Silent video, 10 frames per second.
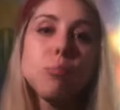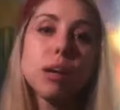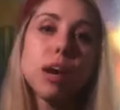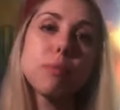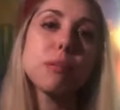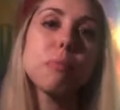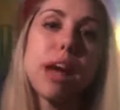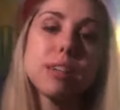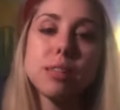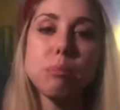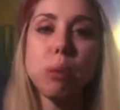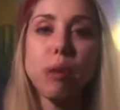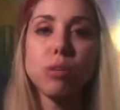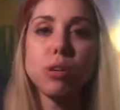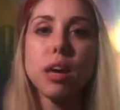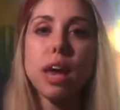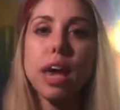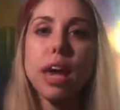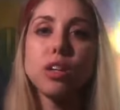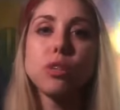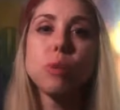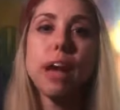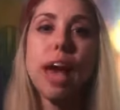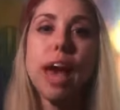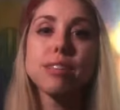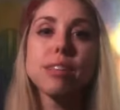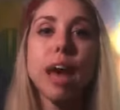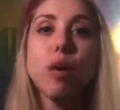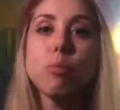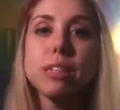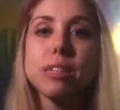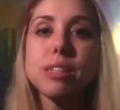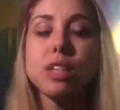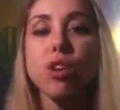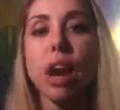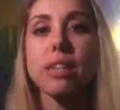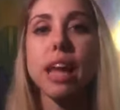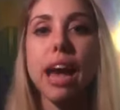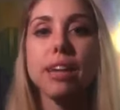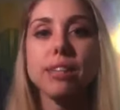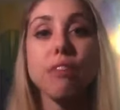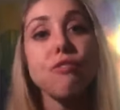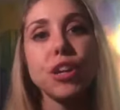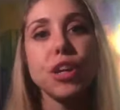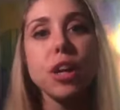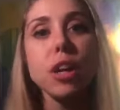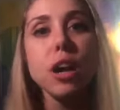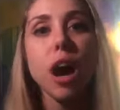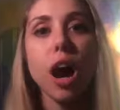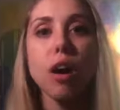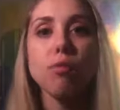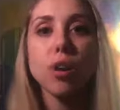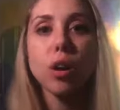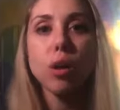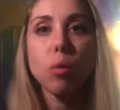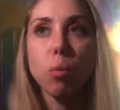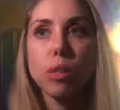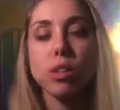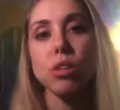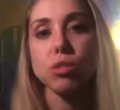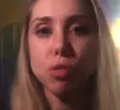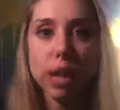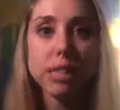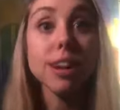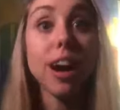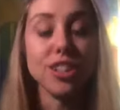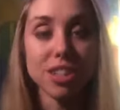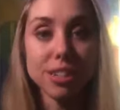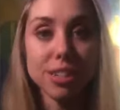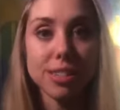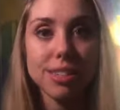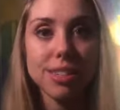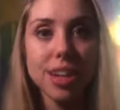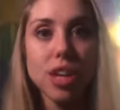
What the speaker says: but coming back to the Bible in a new way has allowed me to see Christ as a figure of what's called Christ consciousness.